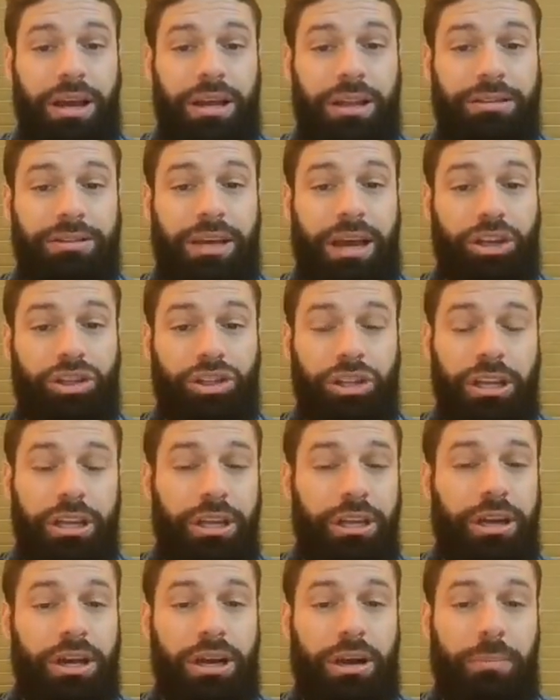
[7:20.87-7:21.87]
actually
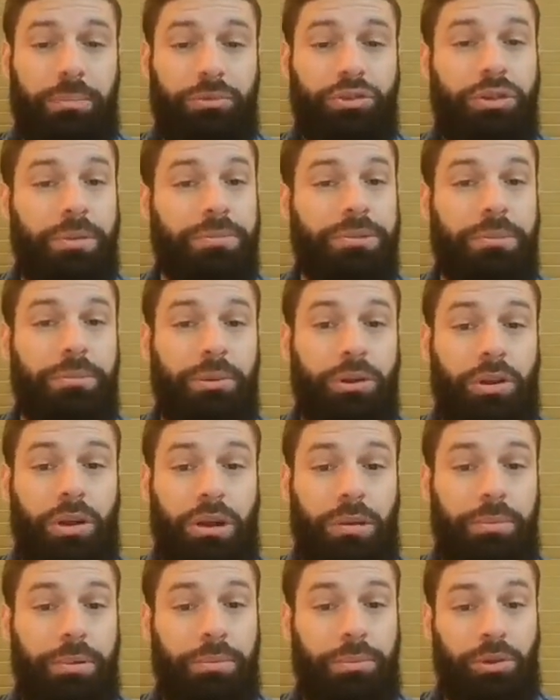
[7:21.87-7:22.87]
trips up a lot of
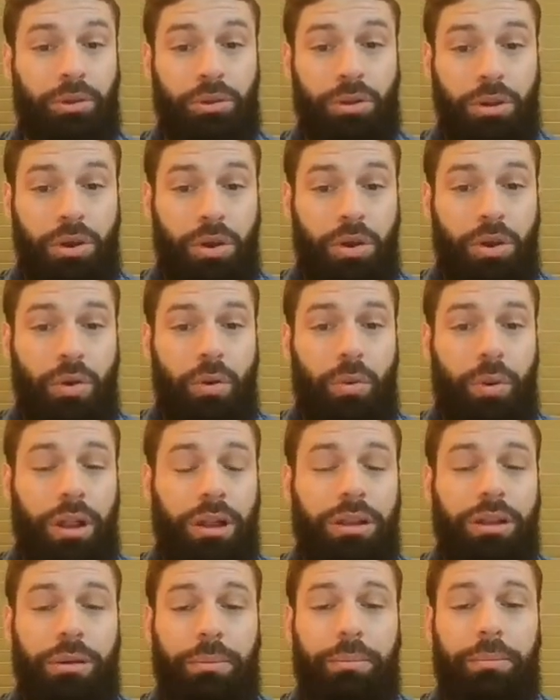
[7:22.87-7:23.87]
people.
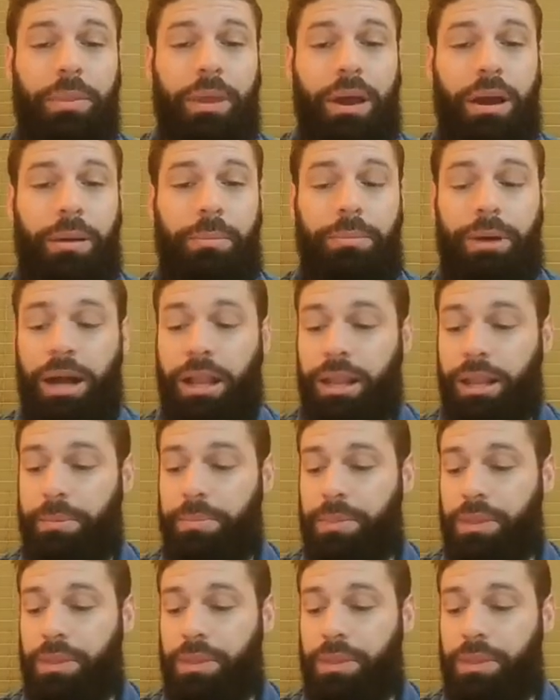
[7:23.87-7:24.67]
Welcome, Bali.